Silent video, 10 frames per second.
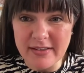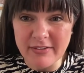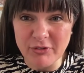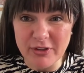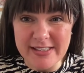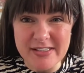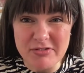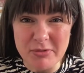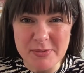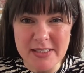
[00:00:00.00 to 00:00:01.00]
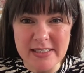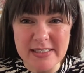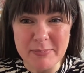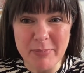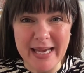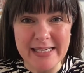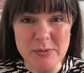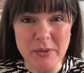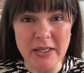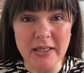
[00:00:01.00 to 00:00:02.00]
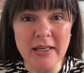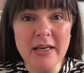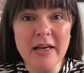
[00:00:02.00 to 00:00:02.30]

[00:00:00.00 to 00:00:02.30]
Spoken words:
of uninterrupted paid work.